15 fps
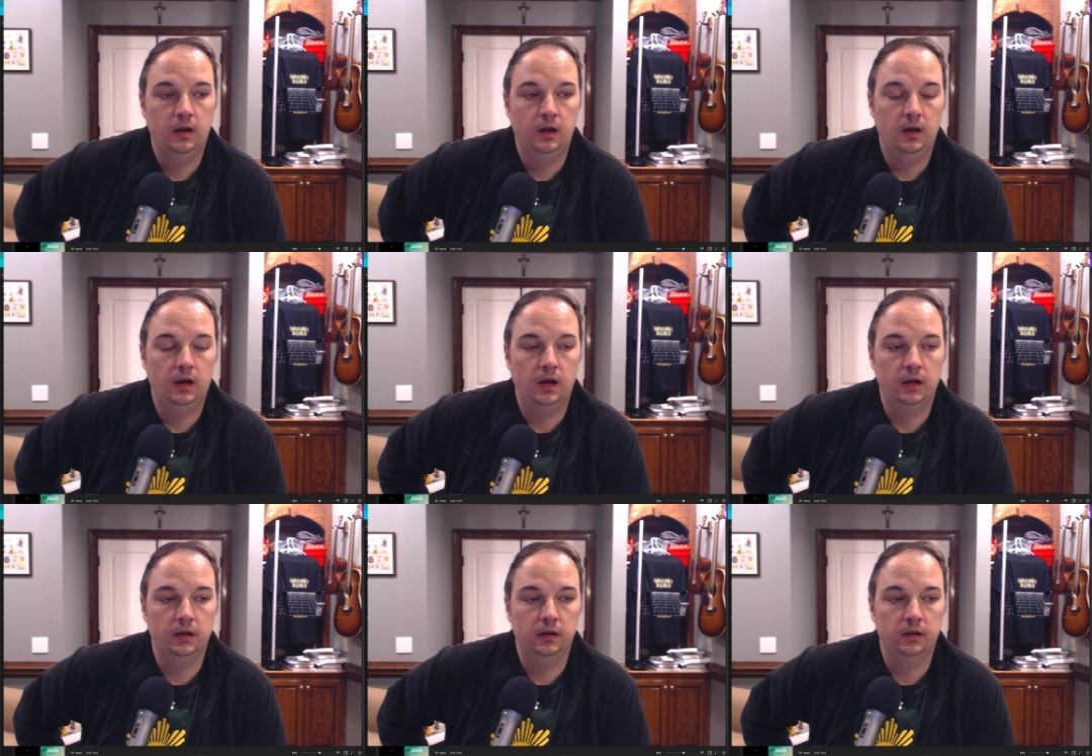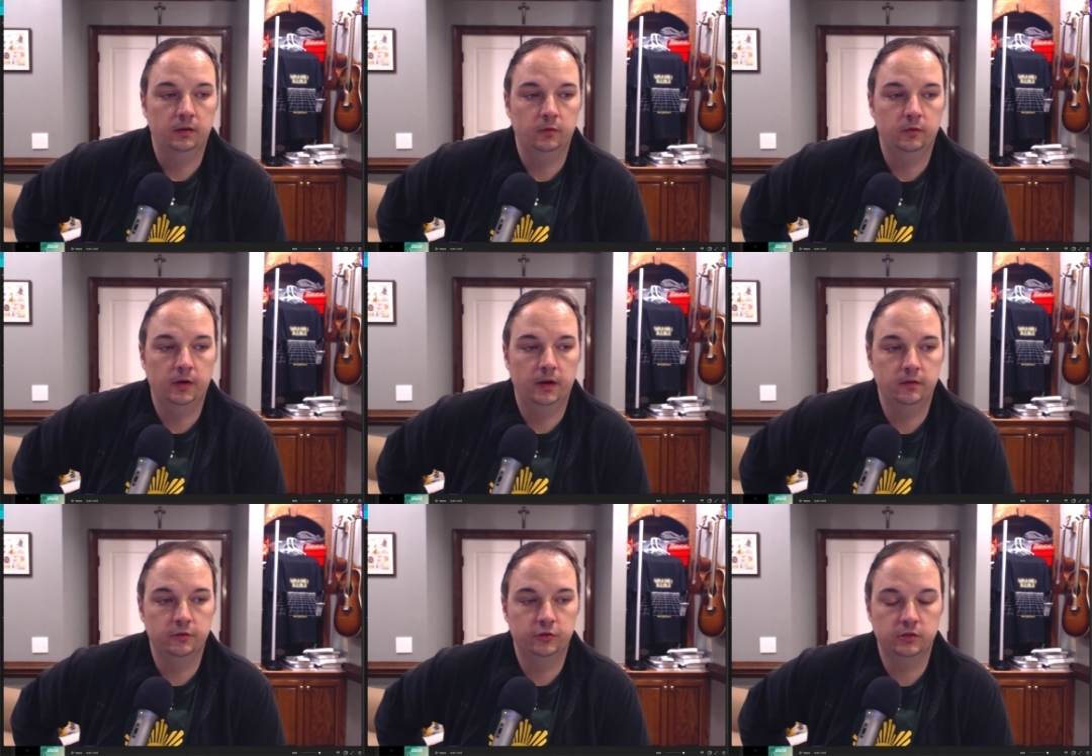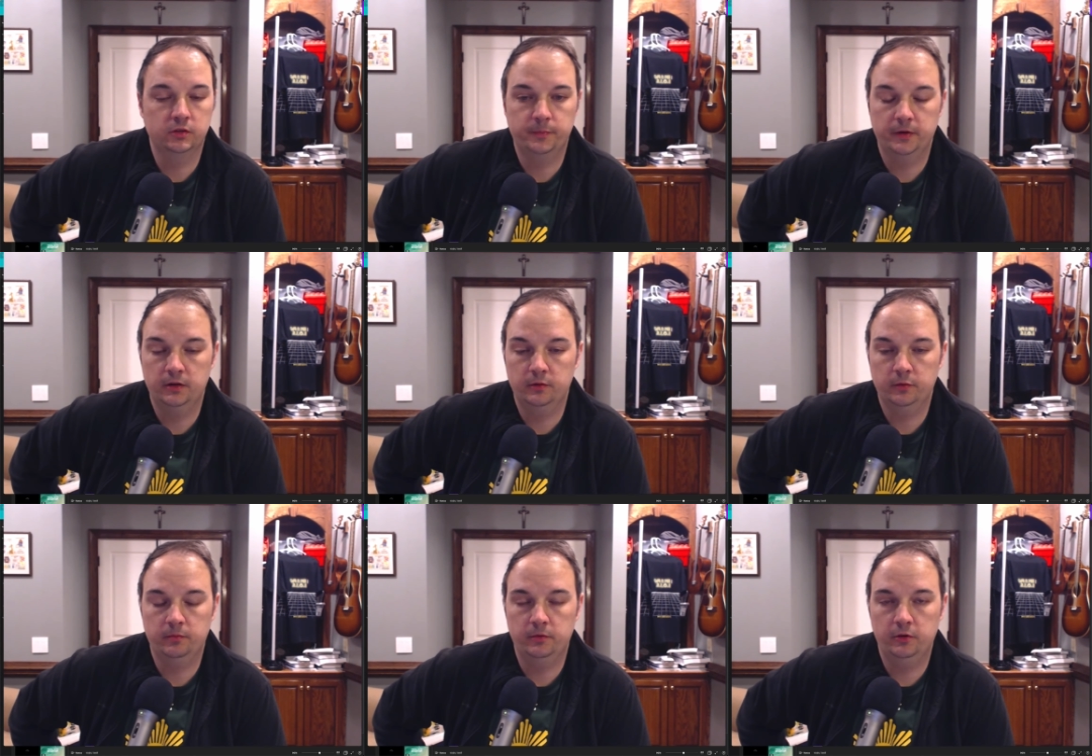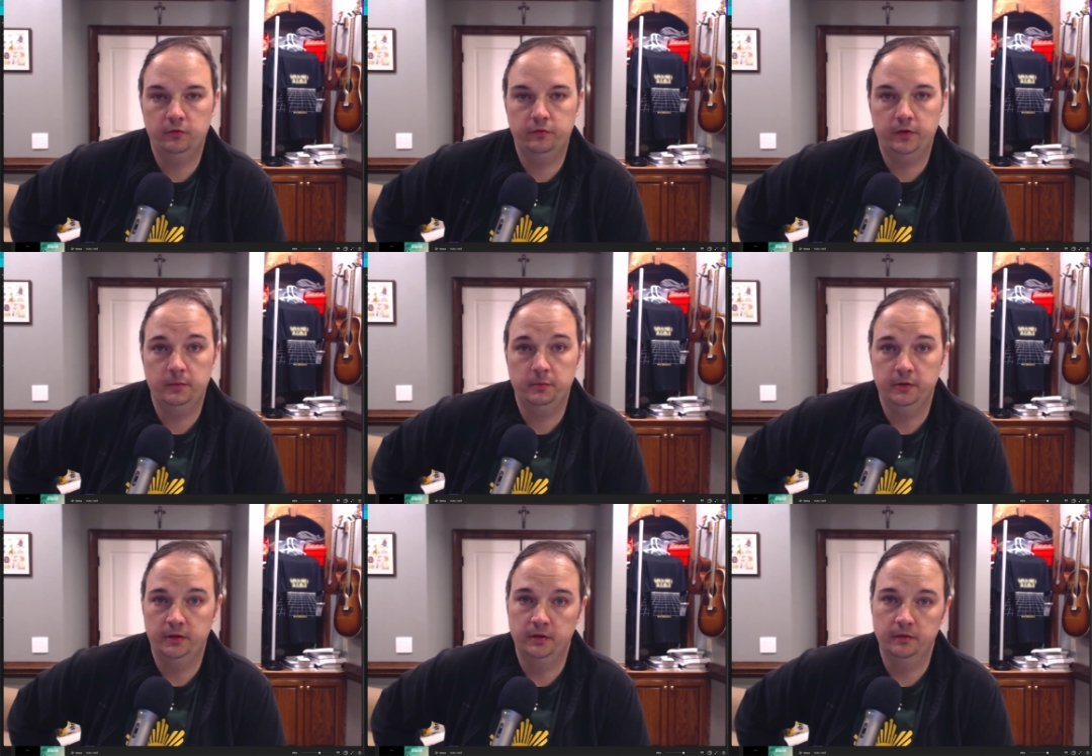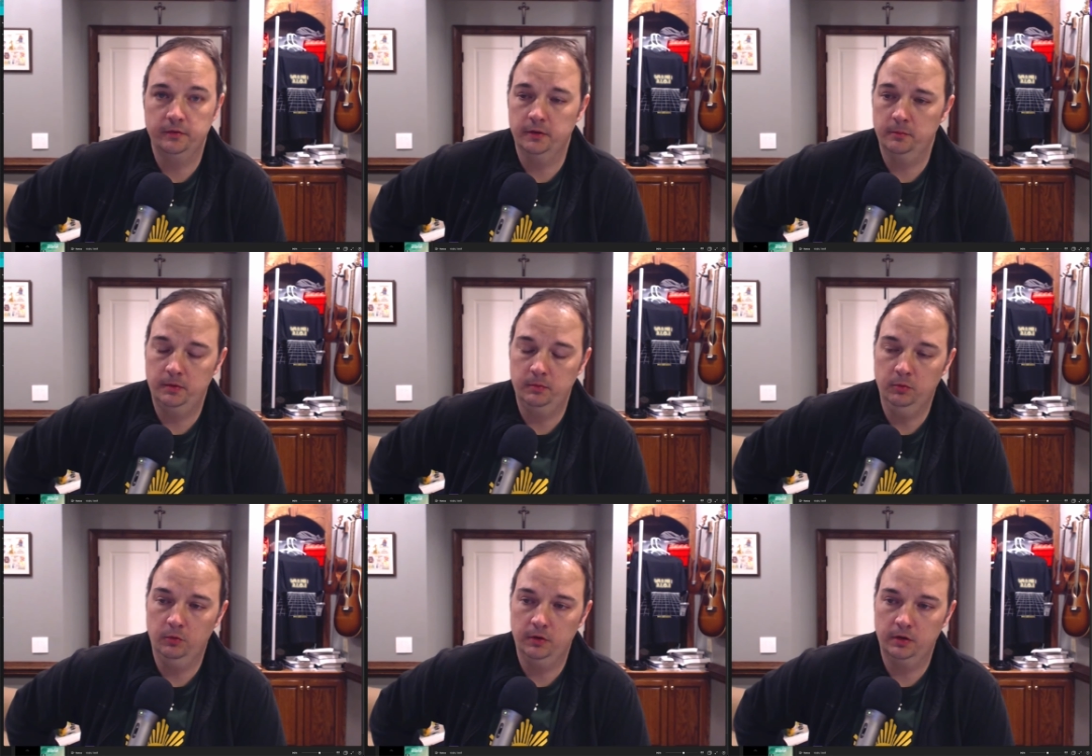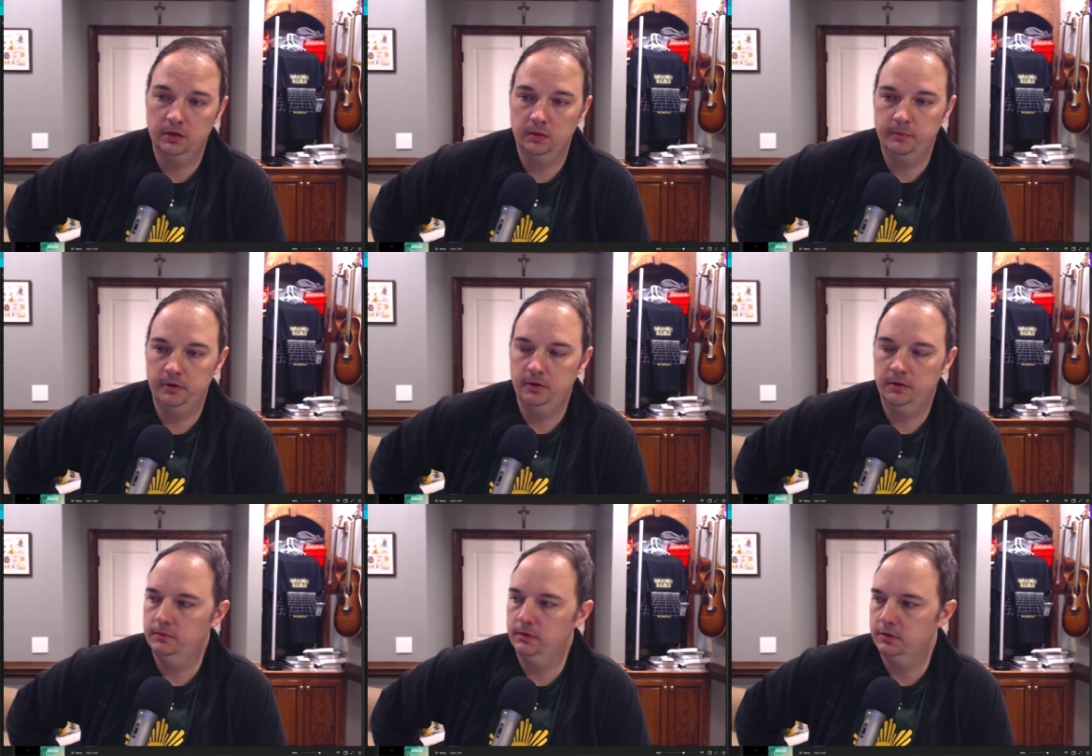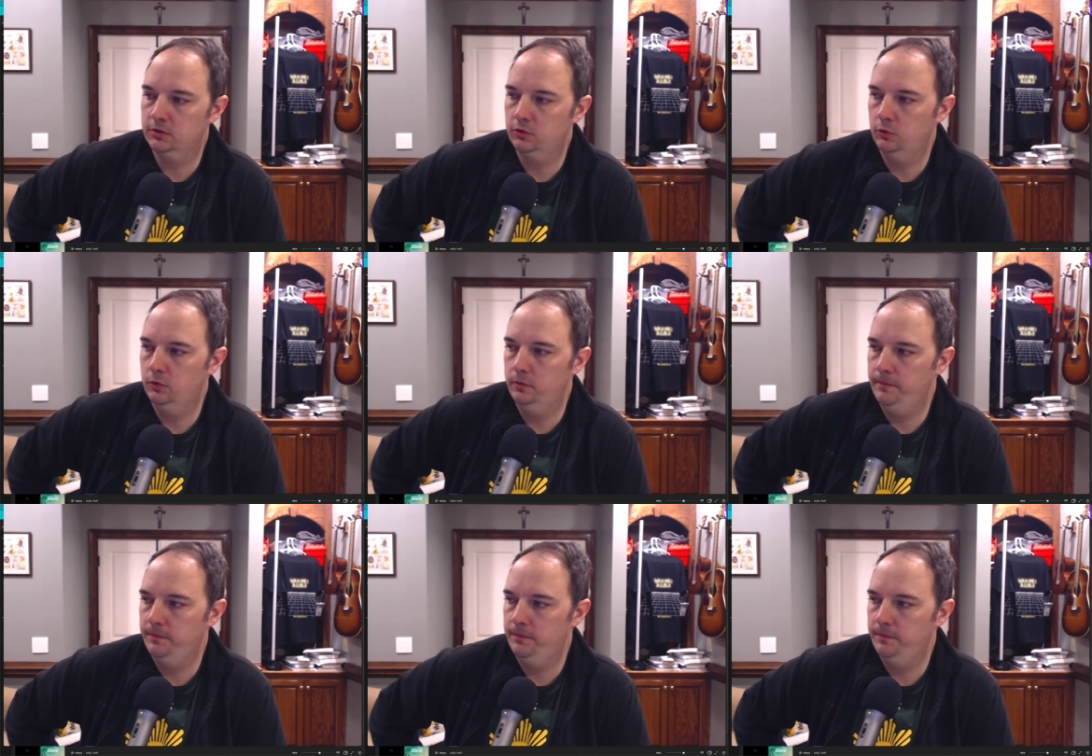I would rather just spend it with my own family. And if other people want to come here, that's cool.